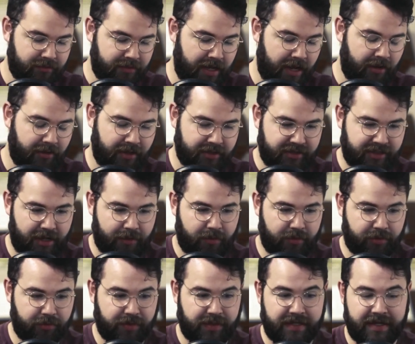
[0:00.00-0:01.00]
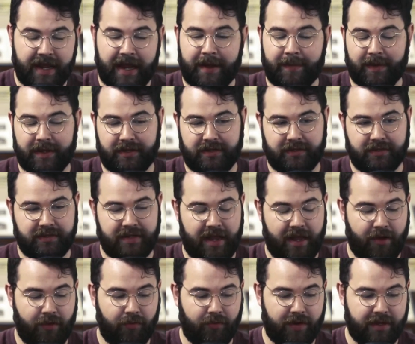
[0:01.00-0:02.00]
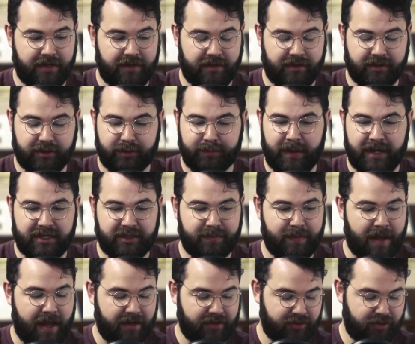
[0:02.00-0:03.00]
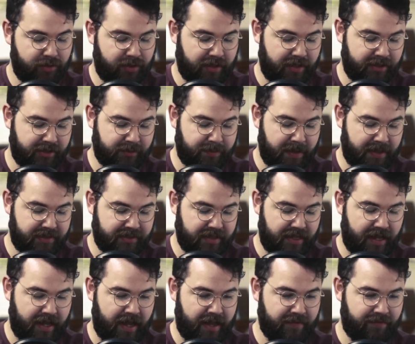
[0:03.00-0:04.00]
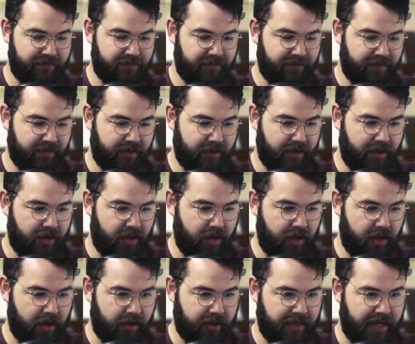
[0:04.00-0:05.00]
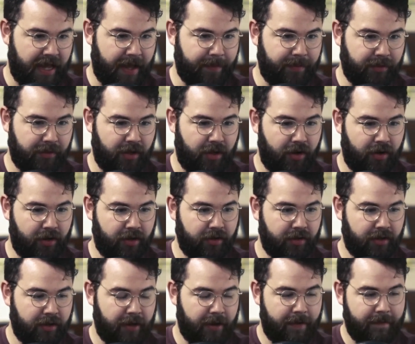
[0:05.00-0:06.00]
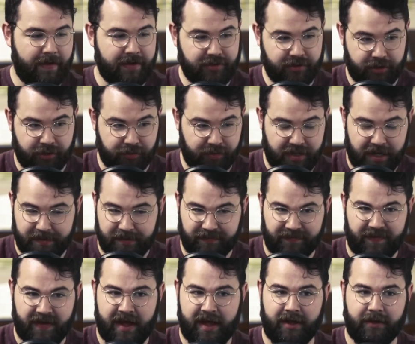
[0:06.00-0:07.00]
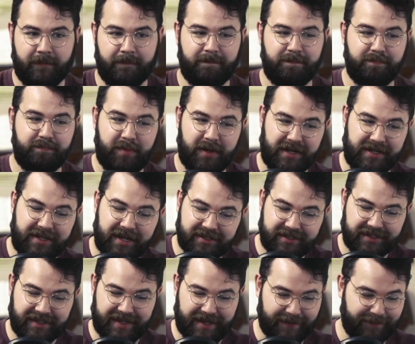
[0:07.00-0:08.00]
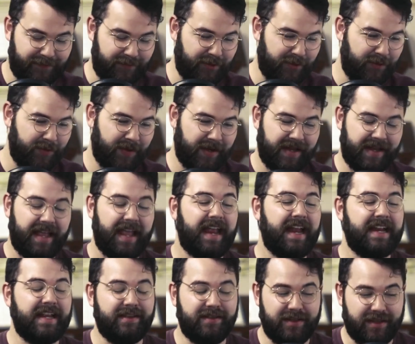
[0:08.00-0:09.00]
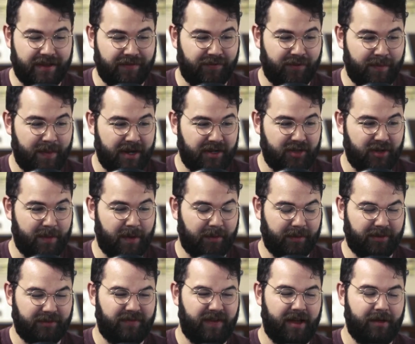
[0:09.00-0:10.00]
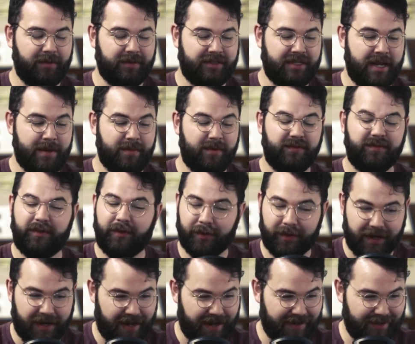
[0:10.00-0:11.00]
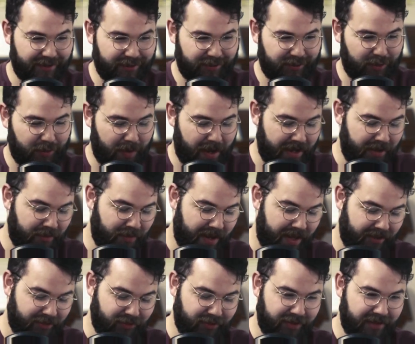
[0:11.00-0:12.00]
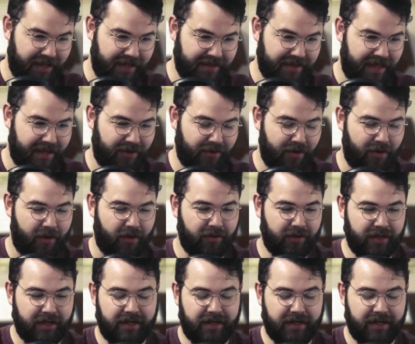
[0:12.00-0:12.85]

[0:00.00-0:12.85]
Now, let's say I want to rename it. Now, with Spacemacs, you can hit space F, uh, capital R, and you can rename the file. But it doesn't give you any of the information about what the file was named beforehand. So I don't actually like that at all.